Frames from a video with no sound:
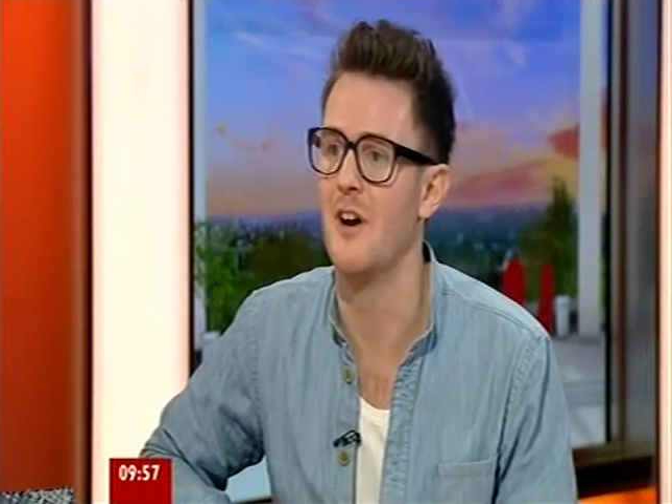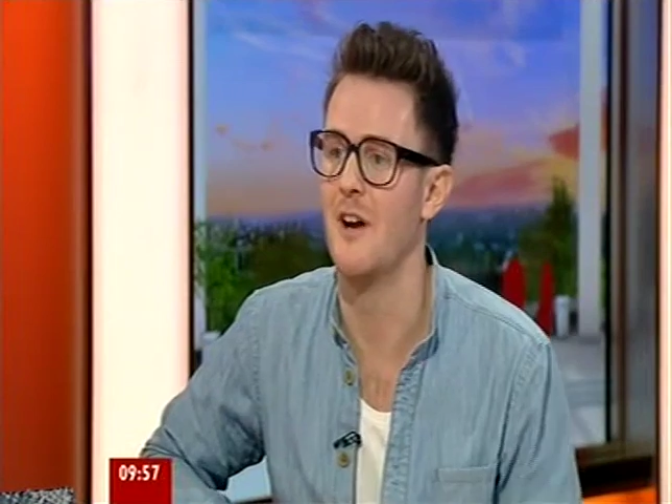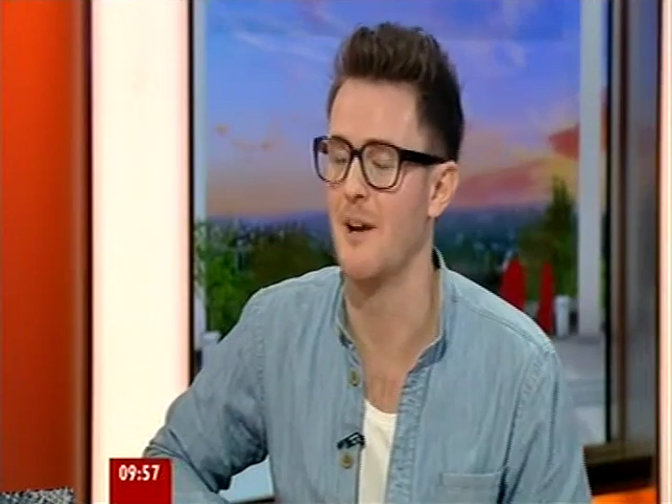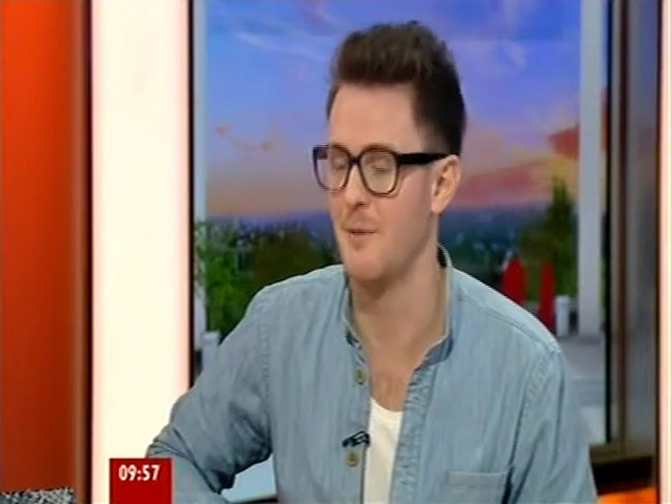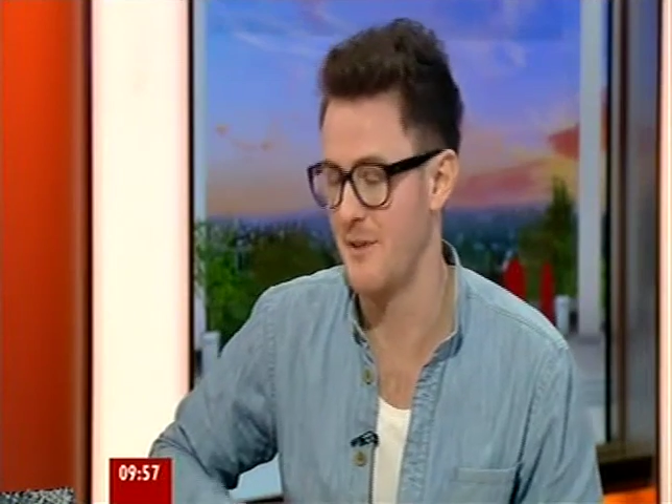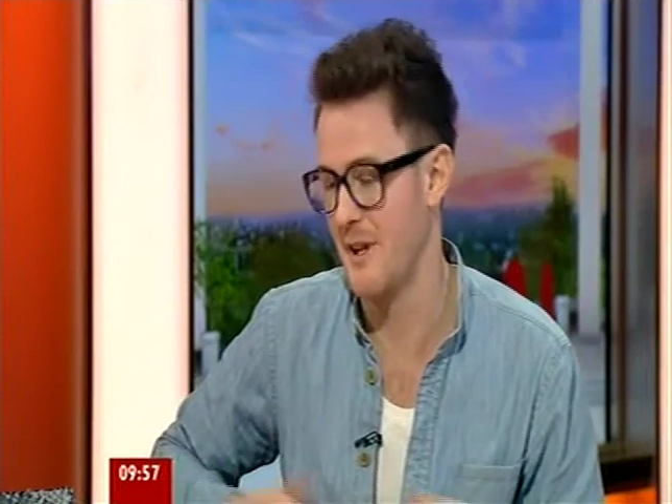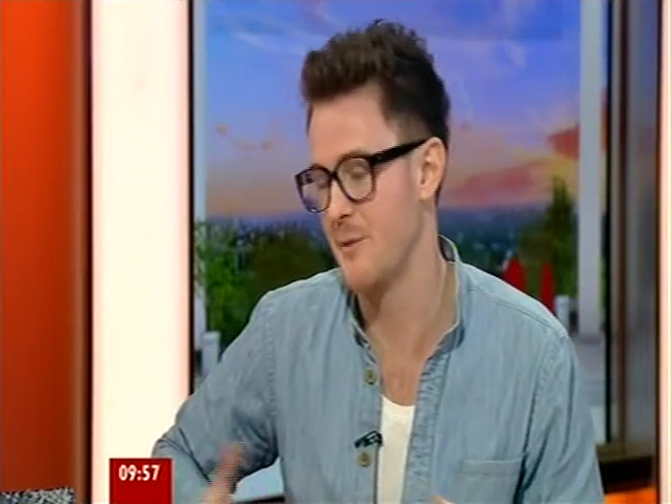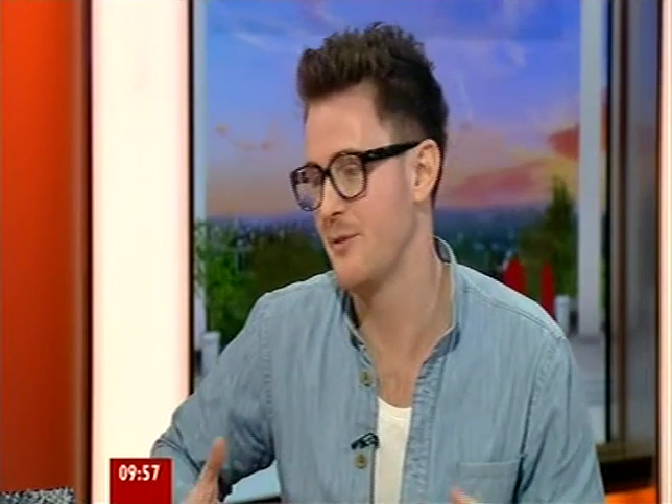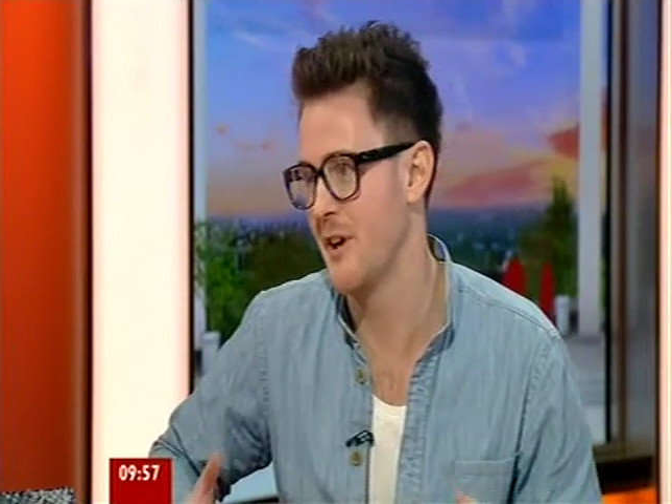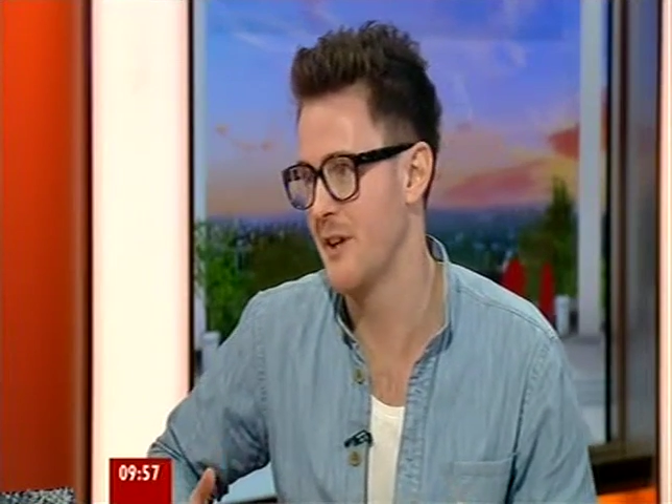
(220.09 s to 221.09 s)
I am a
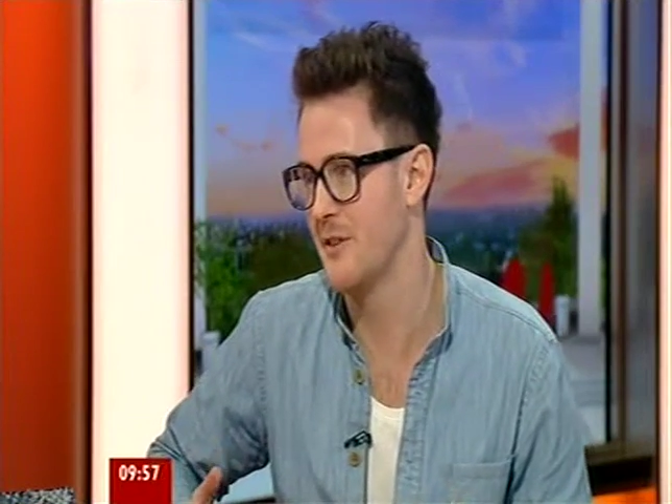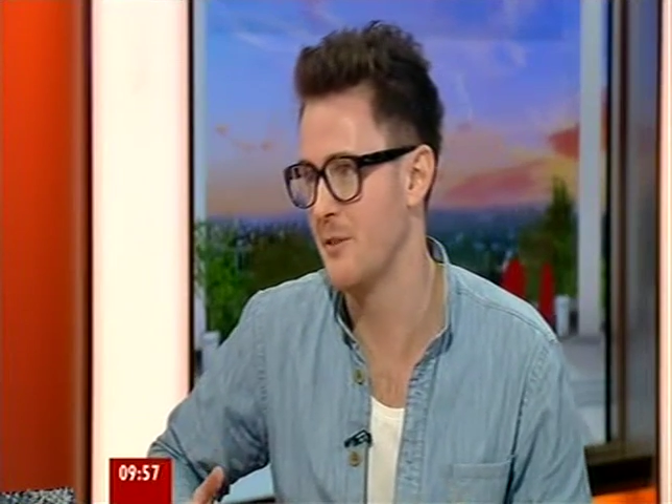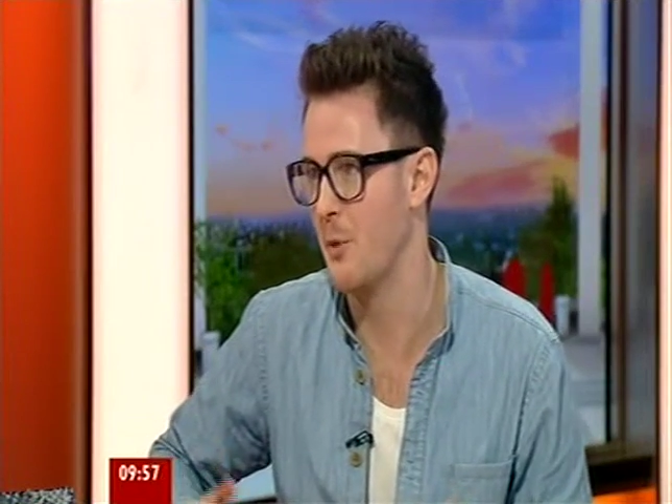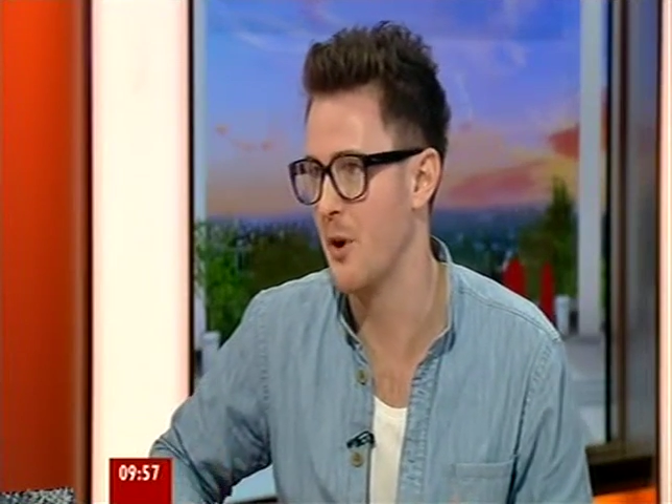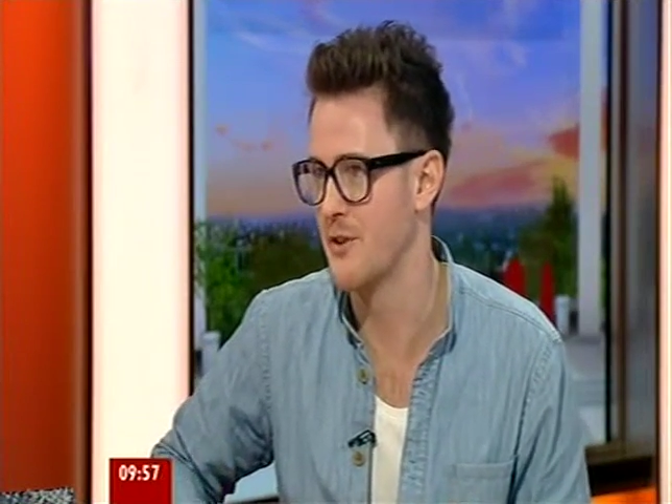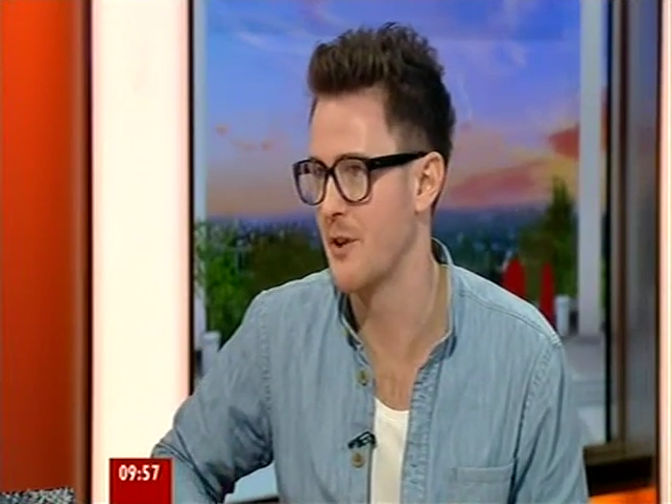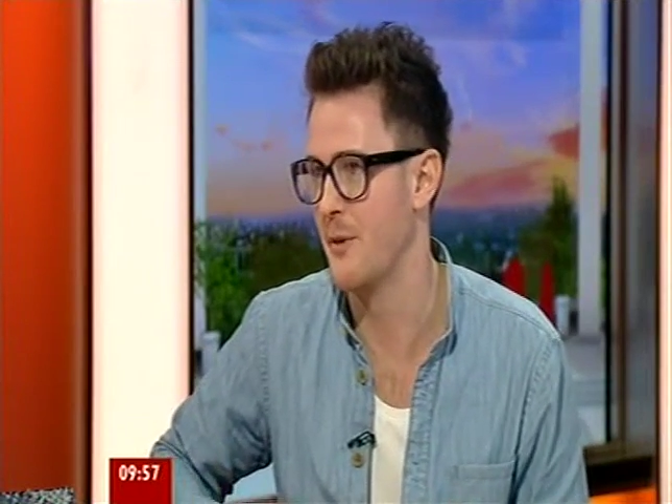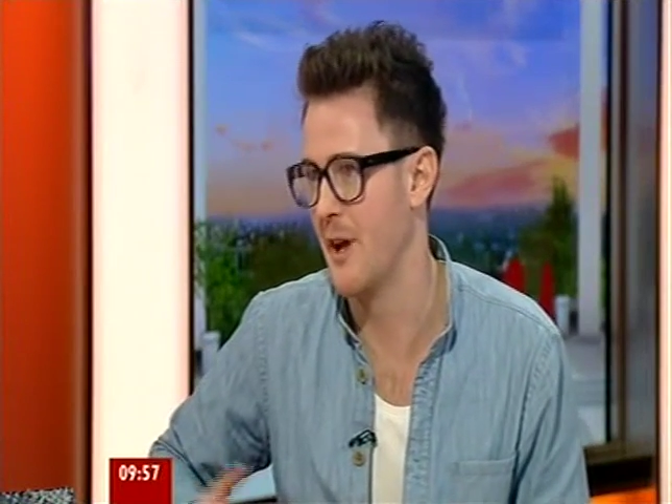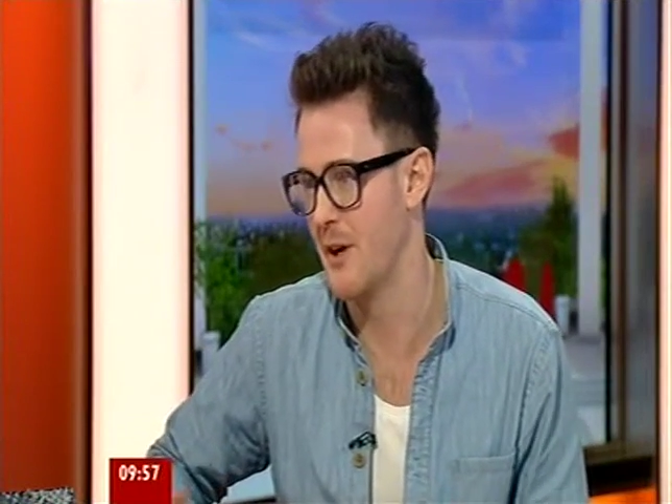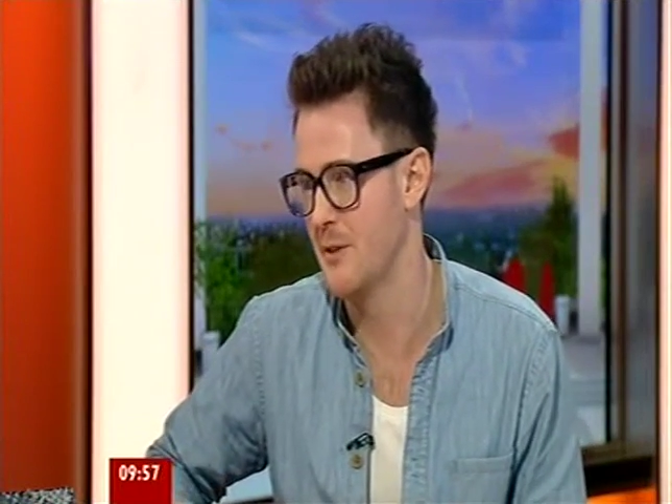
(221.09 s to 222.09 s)
denim fan, more
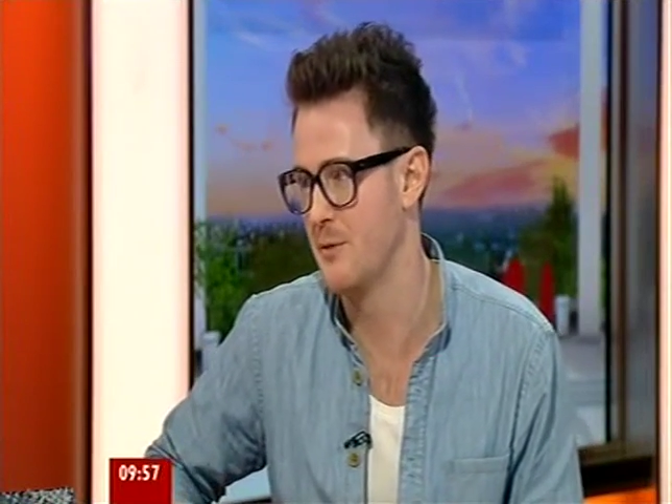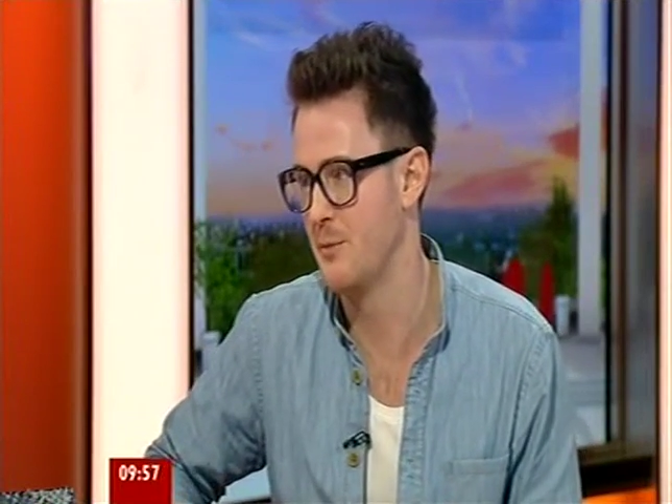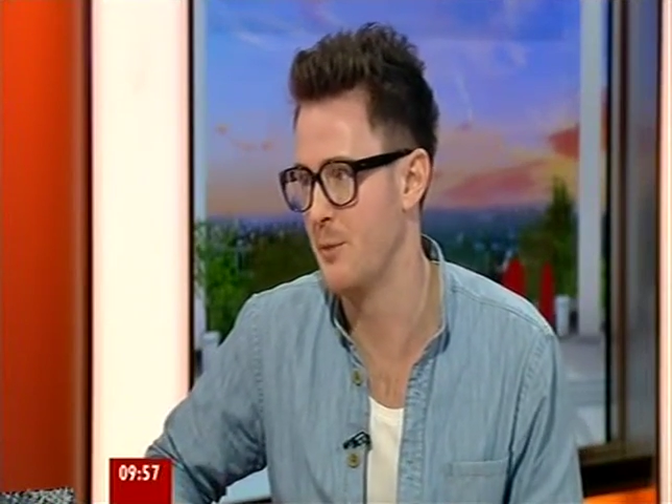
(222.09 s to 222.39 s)
so now,